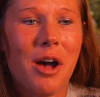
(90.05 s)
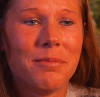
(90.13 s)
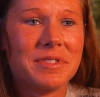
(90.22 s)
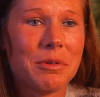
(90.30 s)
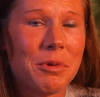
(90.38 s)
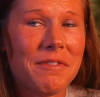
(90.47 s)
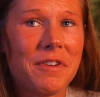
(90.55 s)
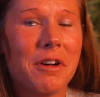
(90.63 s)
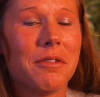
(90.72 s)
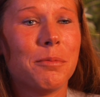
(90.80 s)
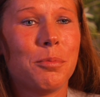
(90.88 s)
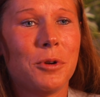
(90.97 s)
So we
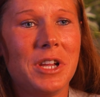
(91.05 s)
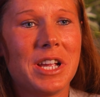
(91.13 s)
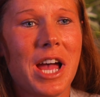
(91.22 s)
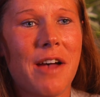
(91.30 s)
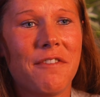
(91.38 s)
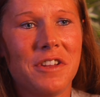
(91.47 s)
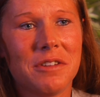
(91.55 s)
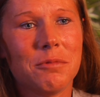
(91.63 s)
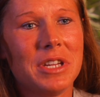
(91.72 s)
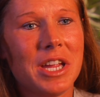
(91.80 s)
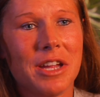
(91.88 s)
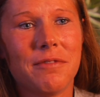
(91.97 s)
felt pretty confident
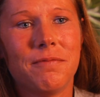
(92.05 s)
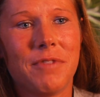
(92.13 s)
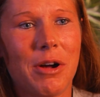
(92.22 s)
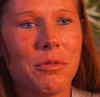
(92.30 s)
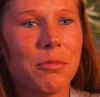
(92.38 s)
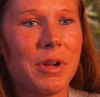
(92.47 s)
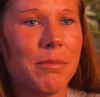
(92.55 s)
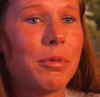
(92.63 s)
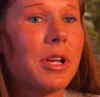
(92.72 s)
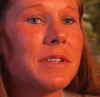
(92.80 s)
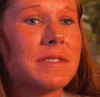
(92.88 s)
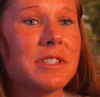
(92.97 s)
we had found the right
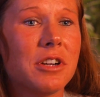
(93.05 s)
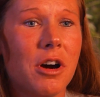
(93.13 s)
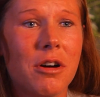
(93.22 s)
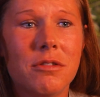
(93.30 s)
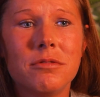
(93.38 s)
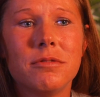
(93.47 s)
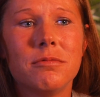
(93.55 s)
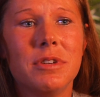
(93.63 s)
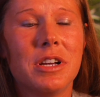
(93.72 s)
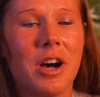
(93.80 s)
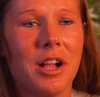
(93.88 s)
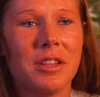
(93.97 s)
place to go. We
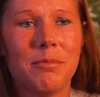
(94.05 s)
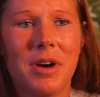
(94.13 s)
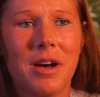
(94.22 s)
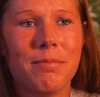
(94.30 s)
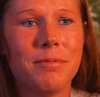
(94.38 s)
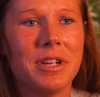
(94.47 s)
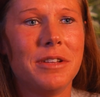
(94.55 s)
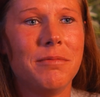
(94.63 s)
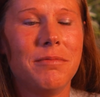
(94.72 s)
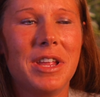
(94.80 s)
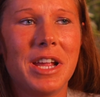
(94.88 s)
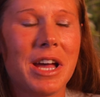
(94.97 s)
called them up
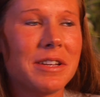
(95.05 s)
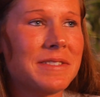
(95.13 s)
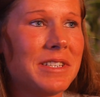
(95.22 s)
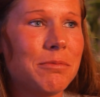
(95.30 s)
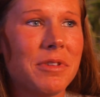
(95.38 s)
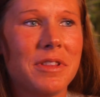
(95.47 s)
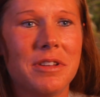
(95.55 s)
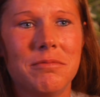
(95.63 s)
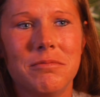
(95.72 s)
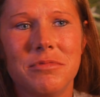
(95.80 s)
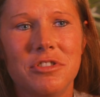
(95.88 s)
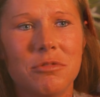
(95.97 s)
and they got us in
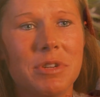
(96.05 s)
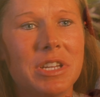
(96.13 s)
within 2